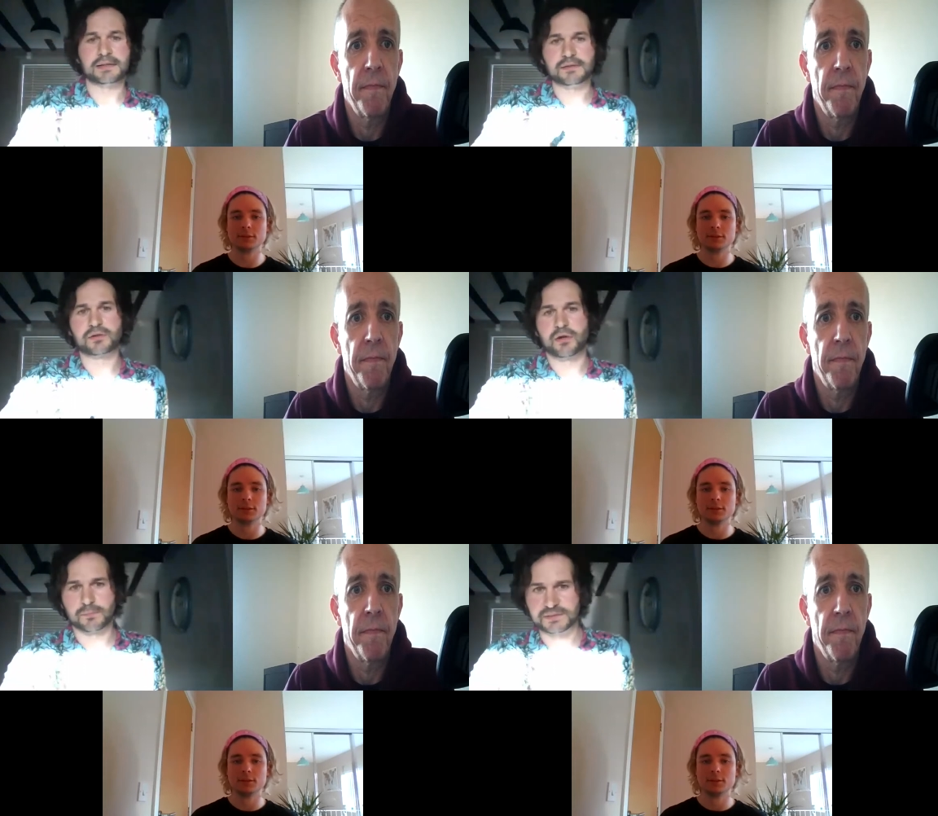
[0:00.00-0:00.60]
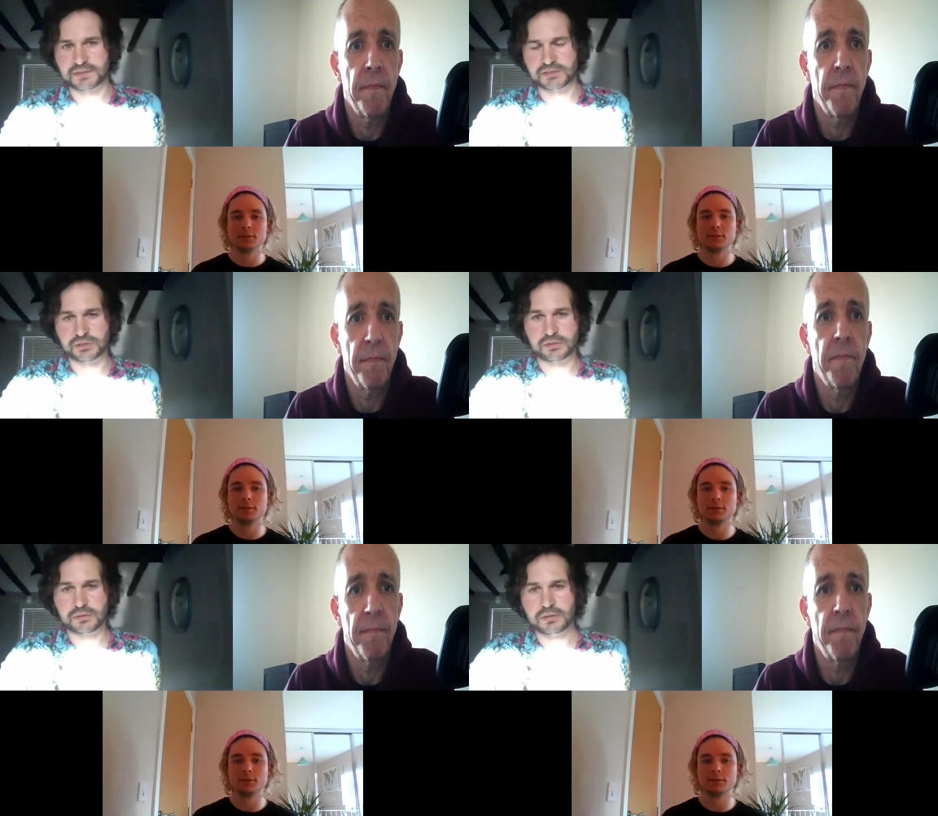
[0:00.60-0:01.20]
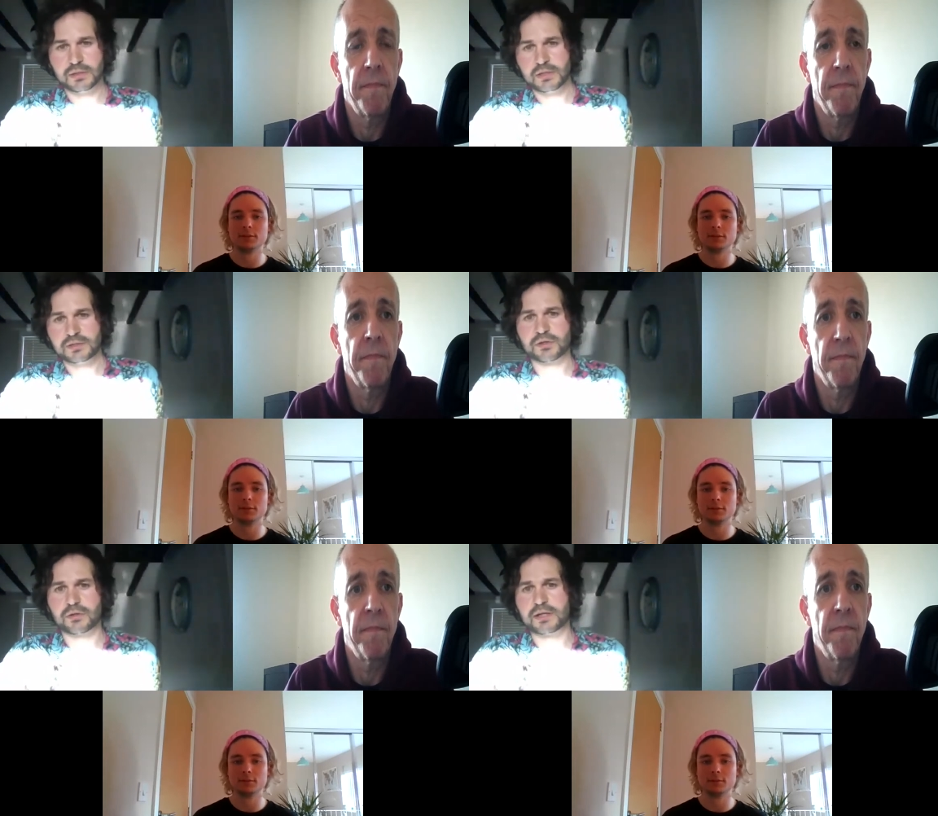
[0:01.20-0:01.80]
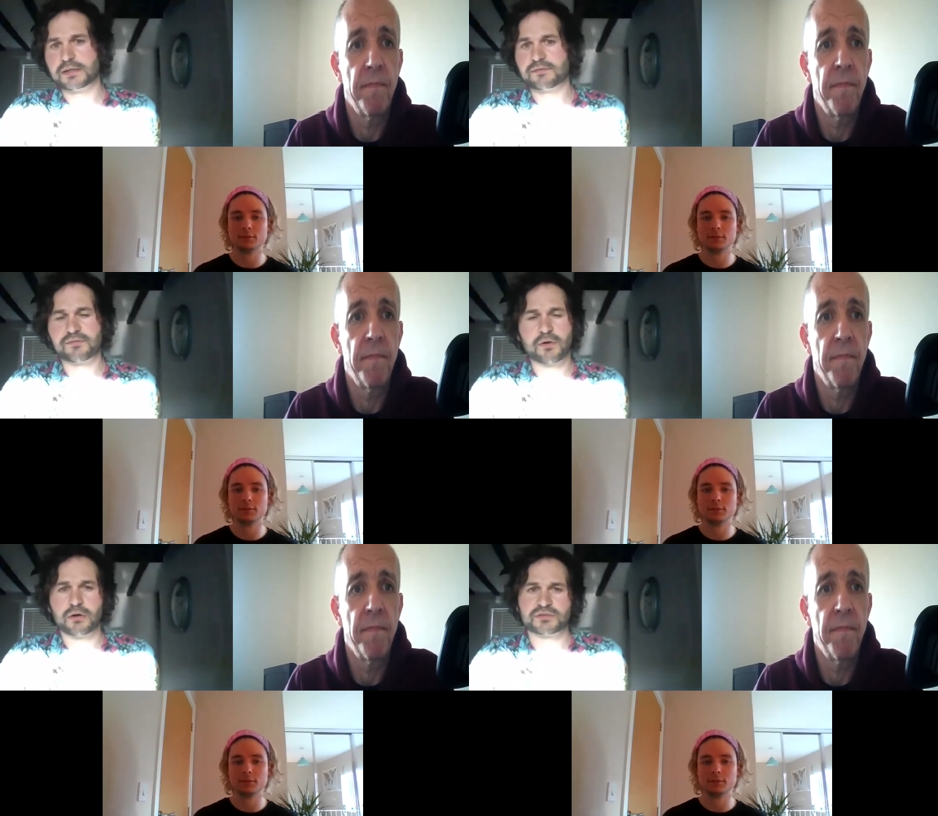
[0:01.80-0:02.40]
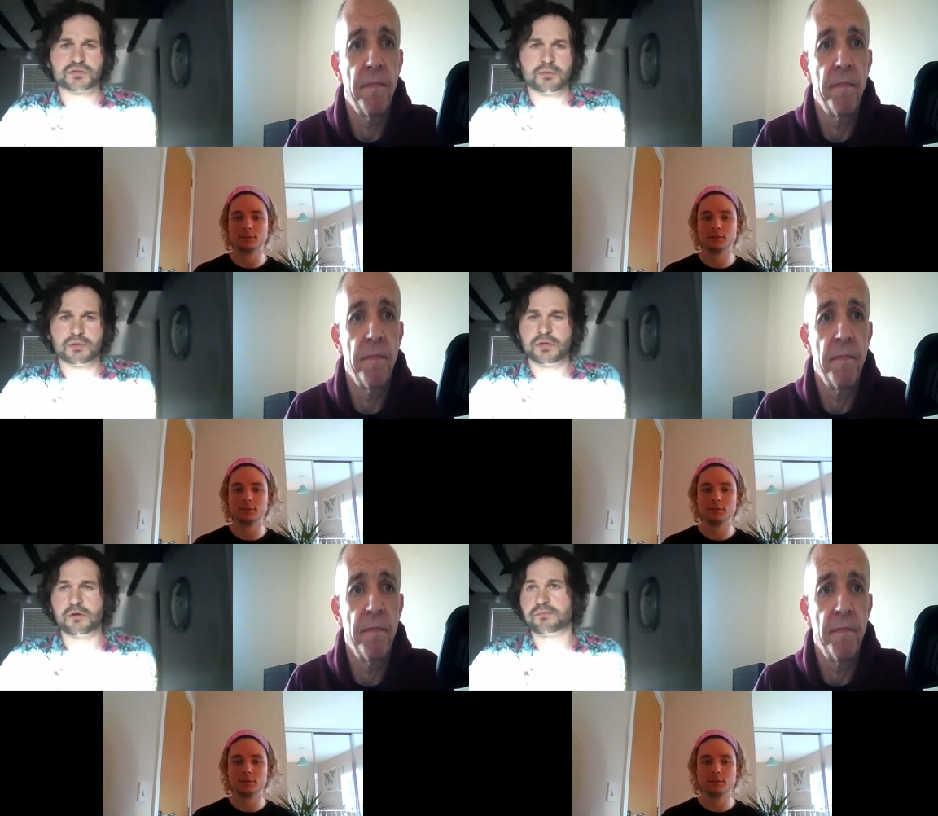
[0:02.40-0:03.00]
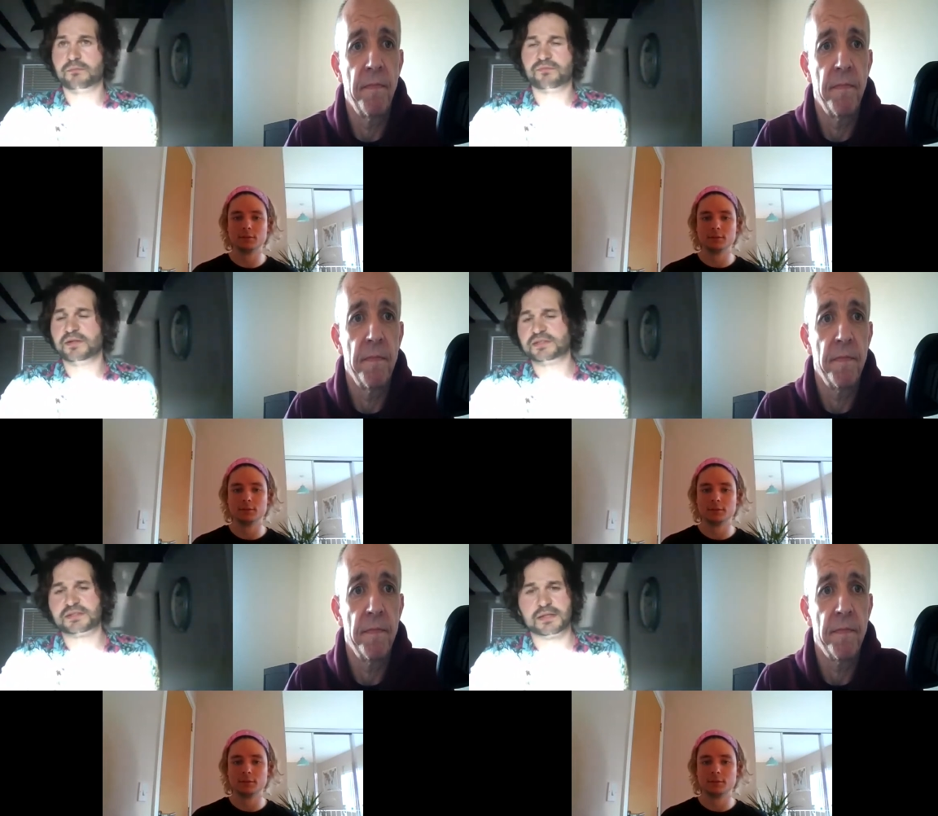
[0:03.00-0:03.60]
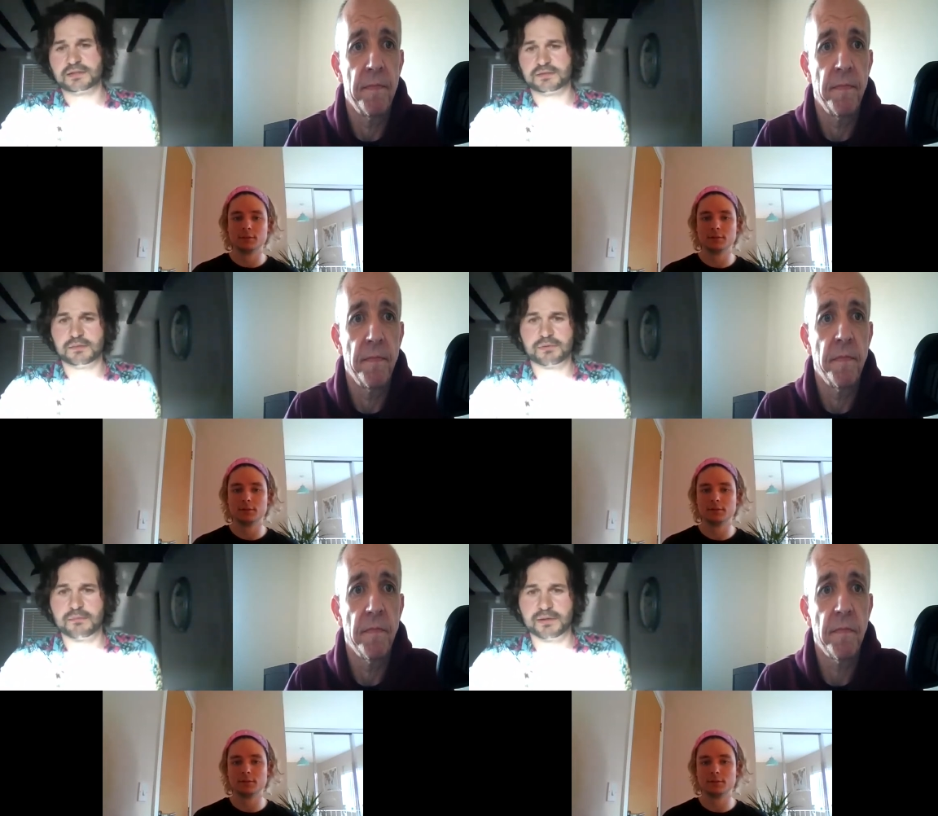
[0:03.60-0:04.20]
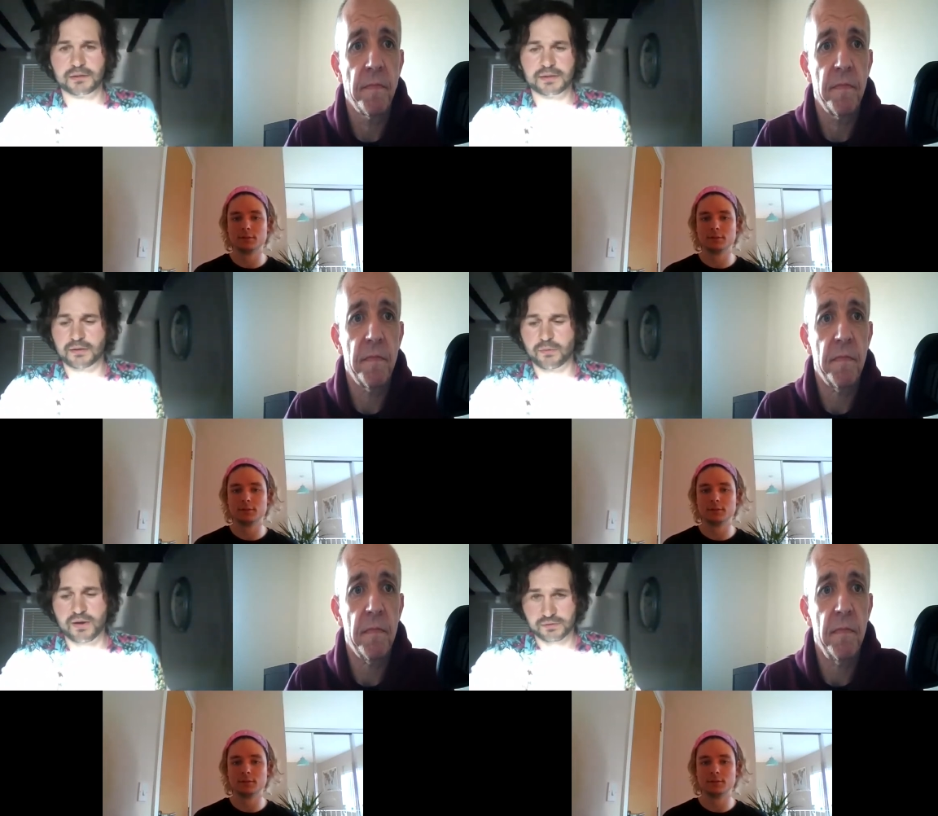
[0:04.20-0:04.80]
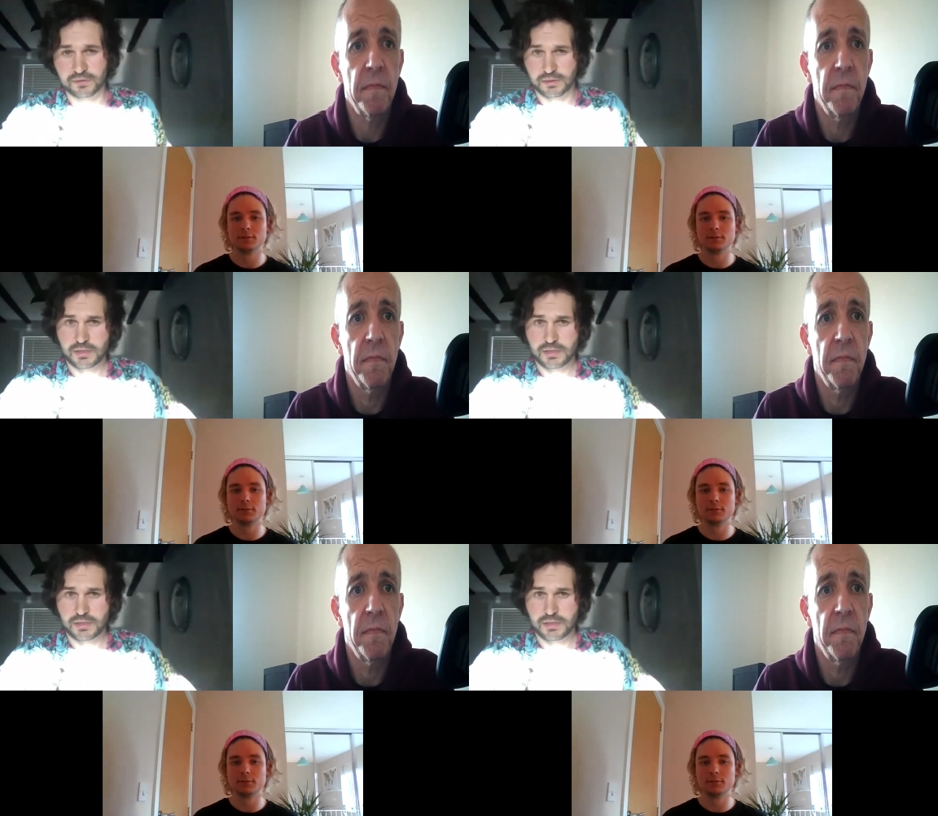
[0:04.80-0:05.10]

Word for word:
Speaker 1: in the competition. So, like for someone you know finished sixth in the Premier League or whatever,